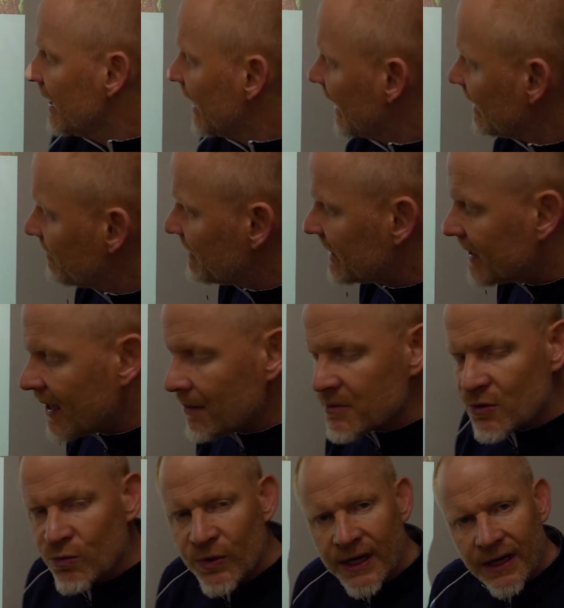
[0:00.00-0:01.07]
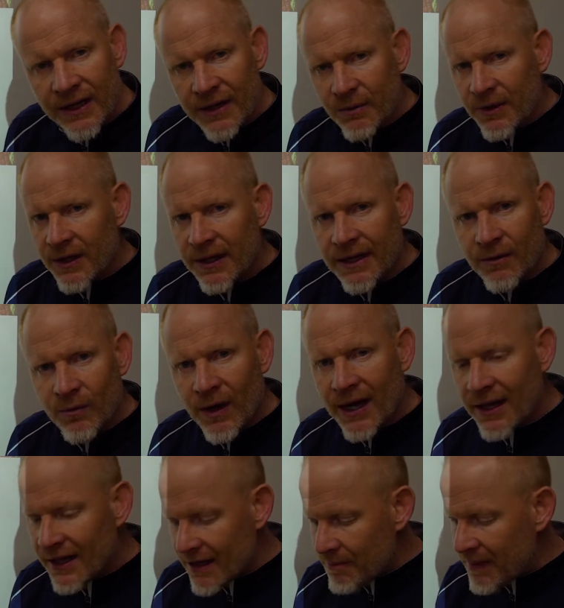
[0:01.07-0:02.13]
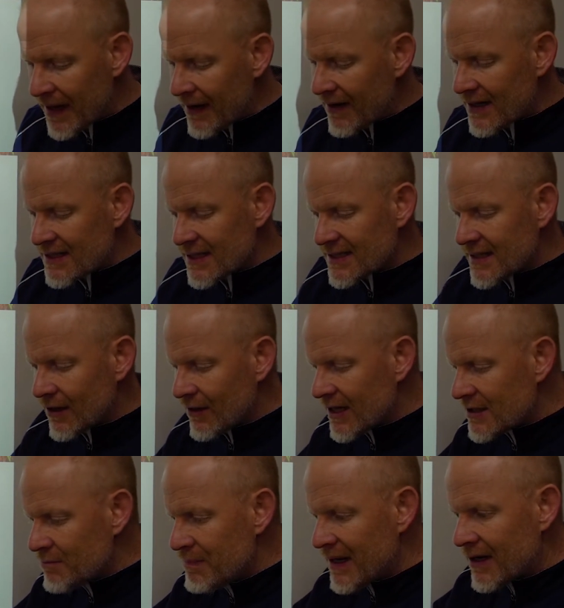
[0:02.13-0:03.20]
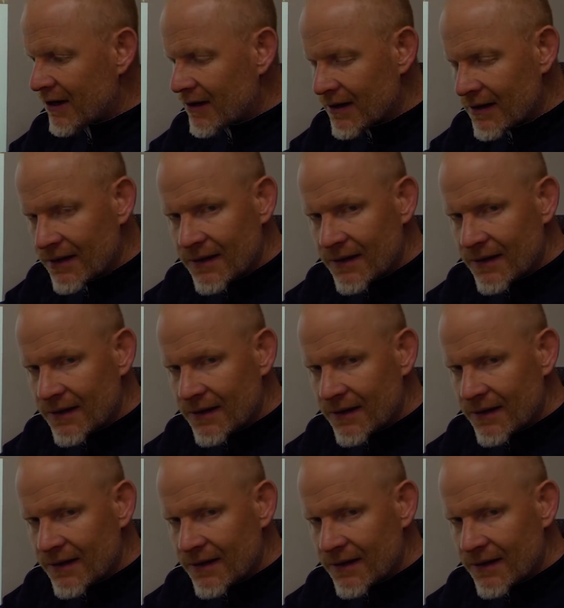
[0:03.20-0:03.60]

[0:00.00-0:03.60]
And it becomes really, really readily apparent as the cell gets bigger,